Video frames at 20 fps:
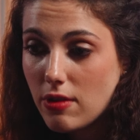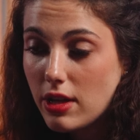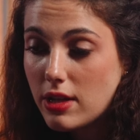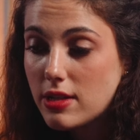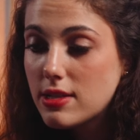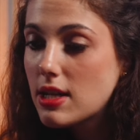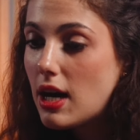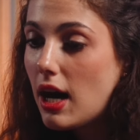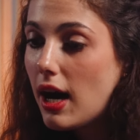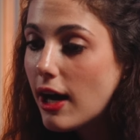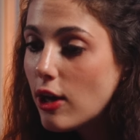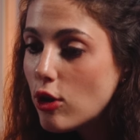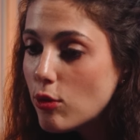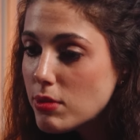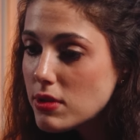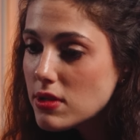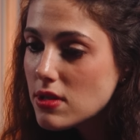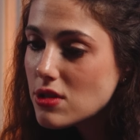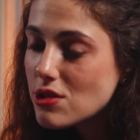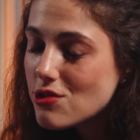and I
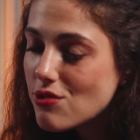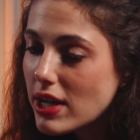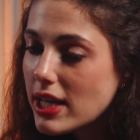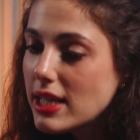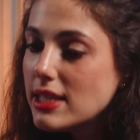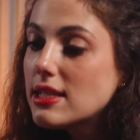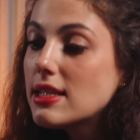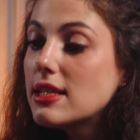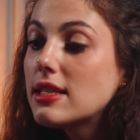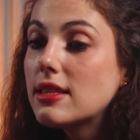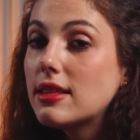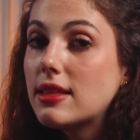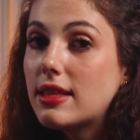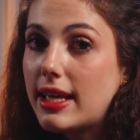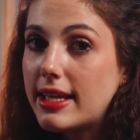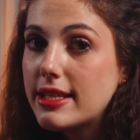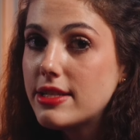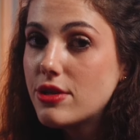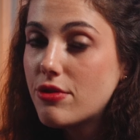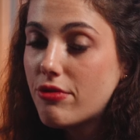open to trade in
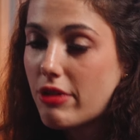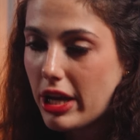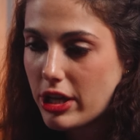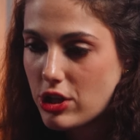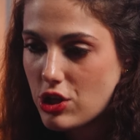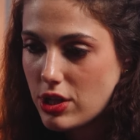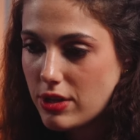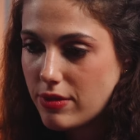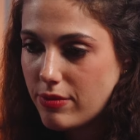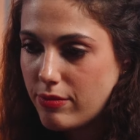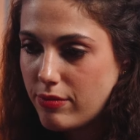that direction.